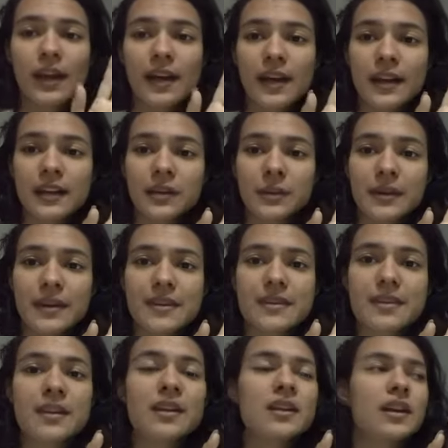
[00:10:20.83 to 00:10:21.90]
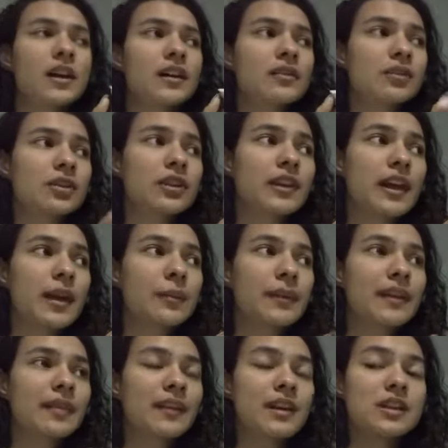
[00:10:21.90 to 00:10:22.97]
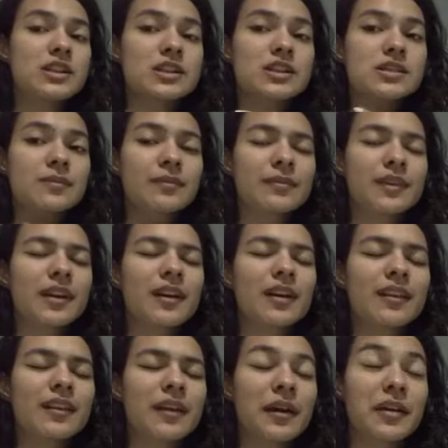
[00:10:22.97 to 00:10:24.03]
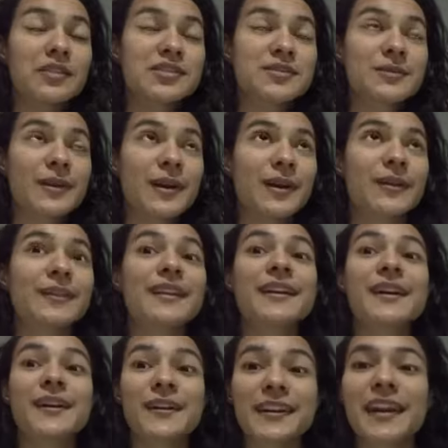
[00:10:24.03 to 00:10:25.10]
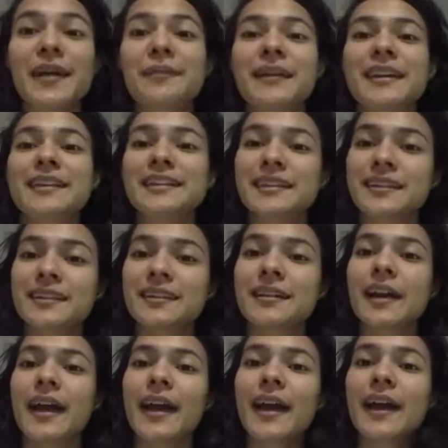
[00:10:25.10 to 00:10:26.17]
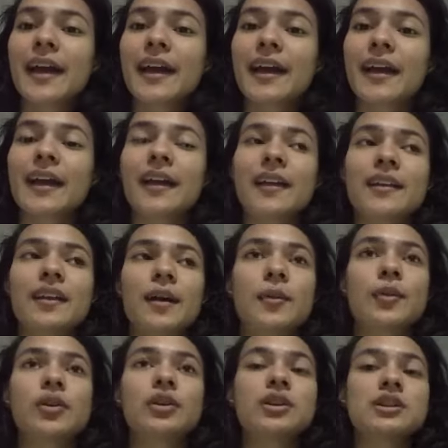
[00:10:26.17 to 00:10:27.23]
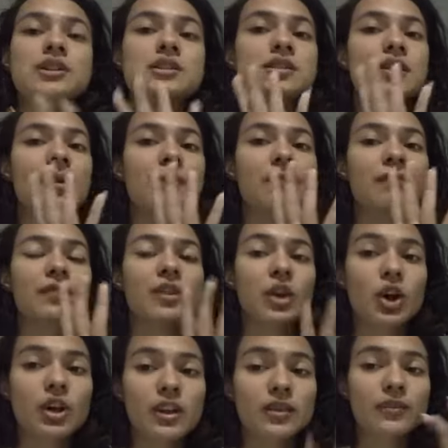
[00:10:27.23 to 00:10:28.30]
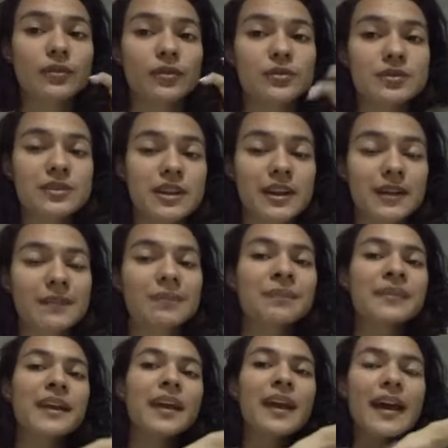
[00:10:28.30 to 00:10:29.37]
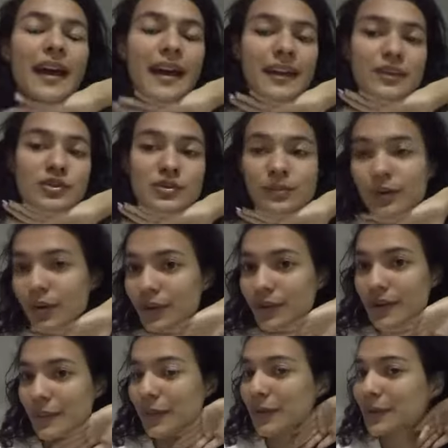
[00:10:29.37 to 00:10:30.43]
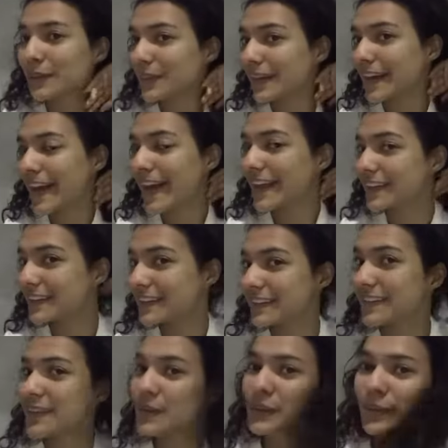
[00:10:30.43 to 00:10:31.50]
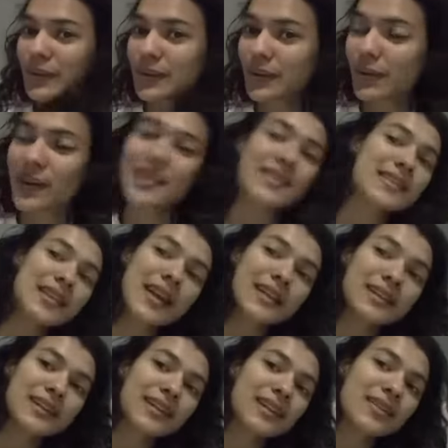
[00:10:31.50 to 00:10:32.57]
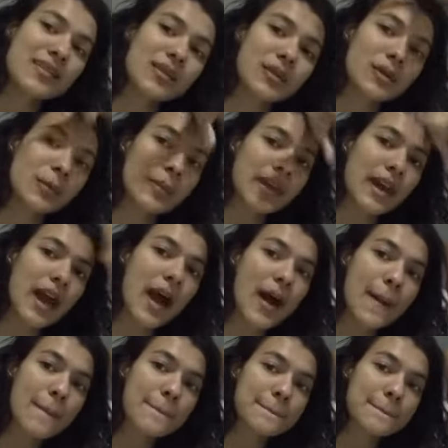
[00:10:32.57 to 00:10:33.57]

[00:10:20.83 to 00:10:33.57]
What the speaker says: Anyways, I've already had my lunch. Lunch? Wow. Already had my dinner and I'm gonna stop vlogging for today, and tomorrow I'm gonna be editing this video and Sunday it's gonna be up.